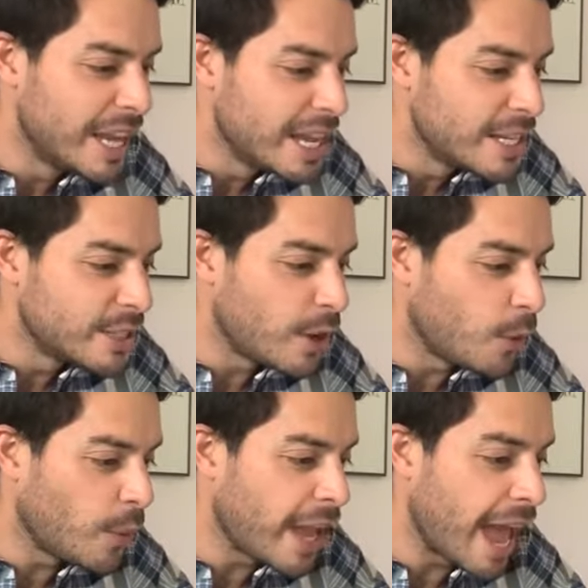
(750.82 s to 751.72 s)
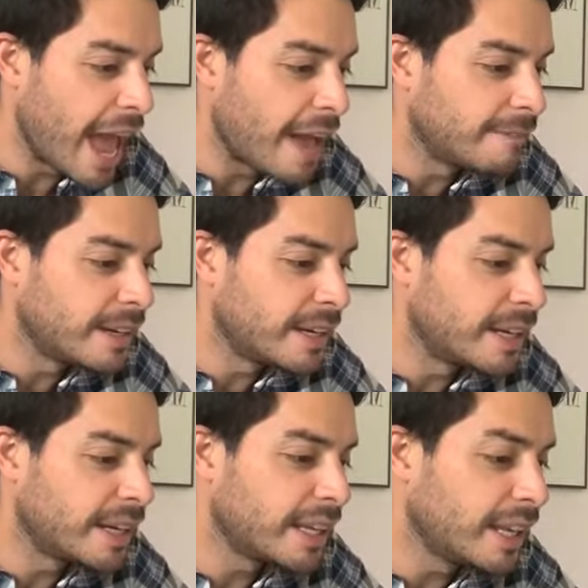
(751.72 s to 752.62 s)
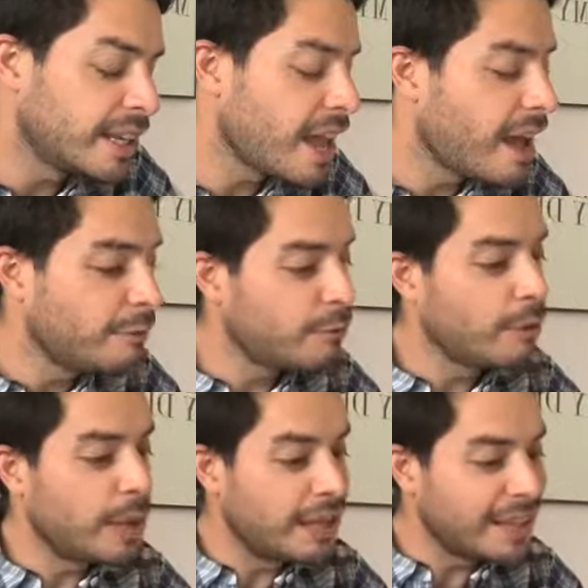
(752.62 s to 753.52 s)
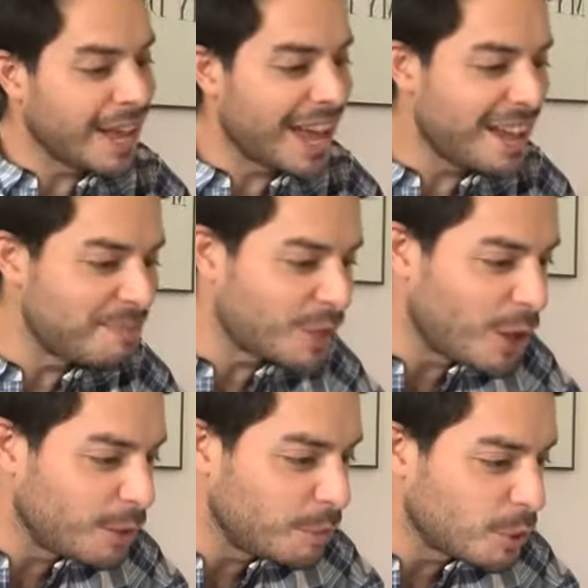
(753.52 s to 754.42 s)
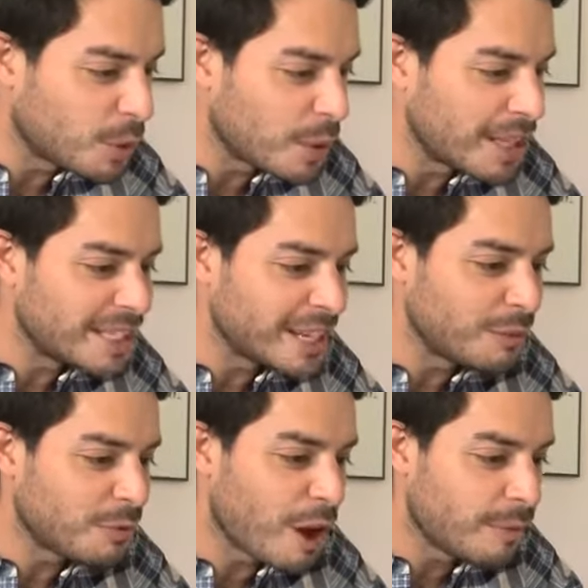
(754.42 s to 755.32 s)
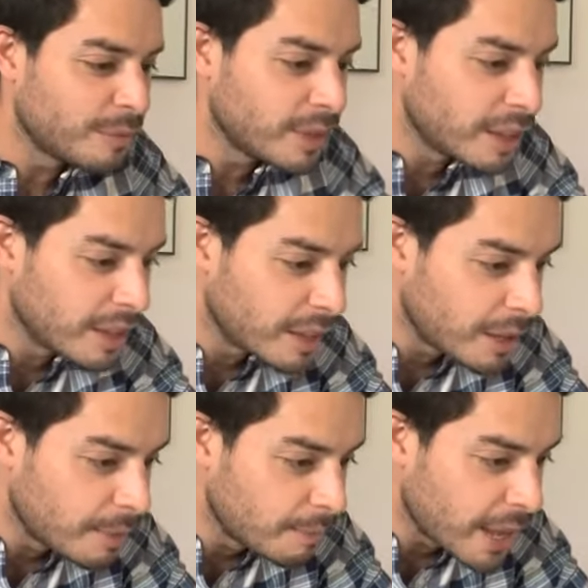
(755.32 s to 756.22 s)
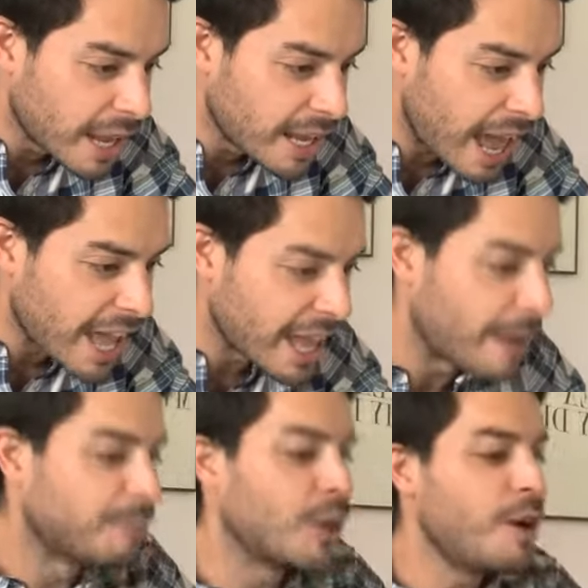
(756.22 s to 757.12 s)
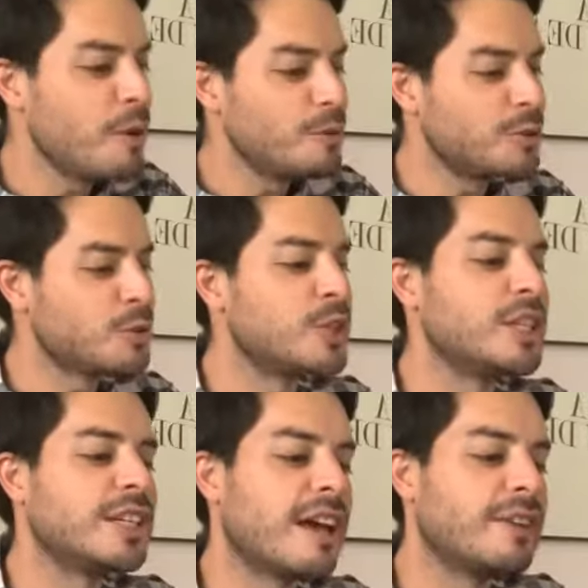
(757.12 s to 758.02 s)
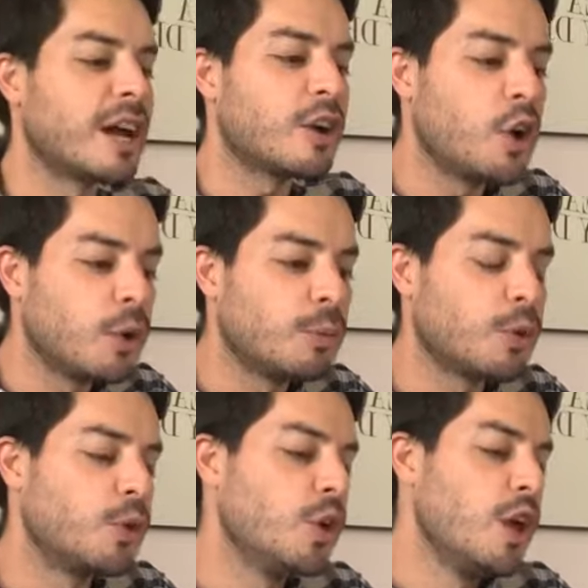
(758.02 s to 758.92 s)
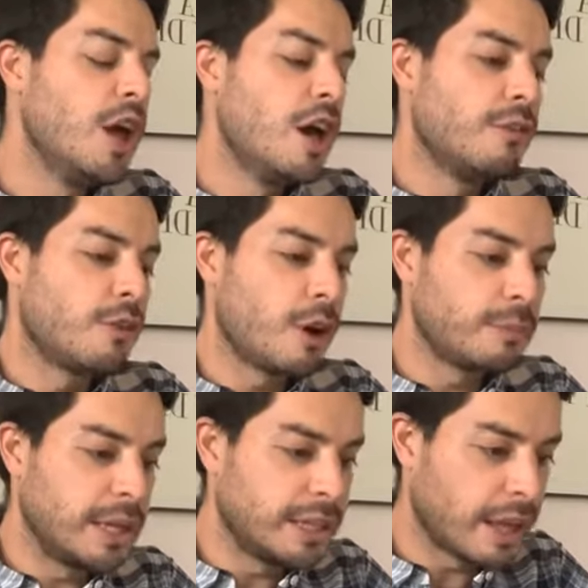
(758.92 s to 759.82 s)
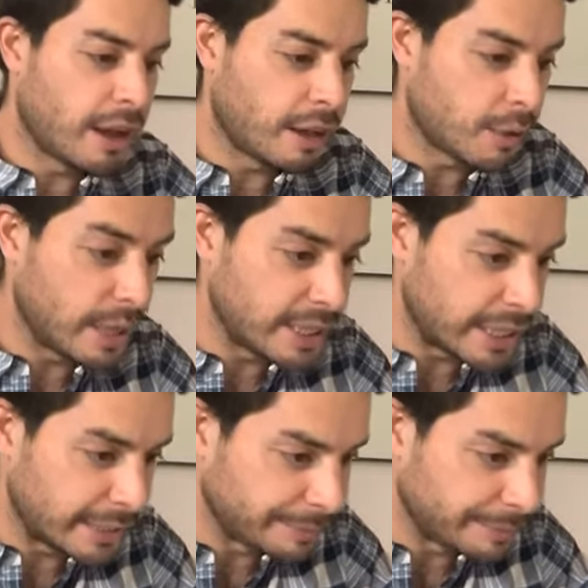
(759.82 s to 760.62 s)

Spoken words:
So we have Kidna from India, cold brew green tea from Meghalaya. Oh, so she's having a cold brew from India, green tea.